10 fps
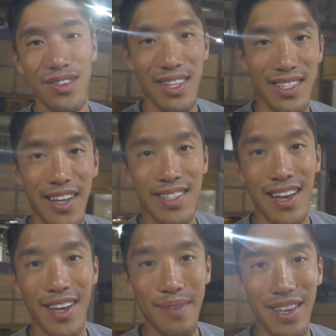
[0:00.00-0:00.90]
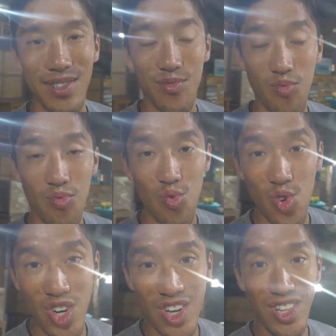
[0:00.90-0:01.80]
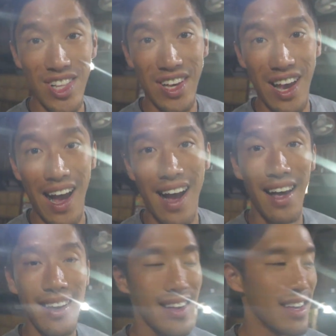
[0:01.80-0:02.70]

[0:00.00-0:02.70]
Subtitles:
during the daytime it gets really hot.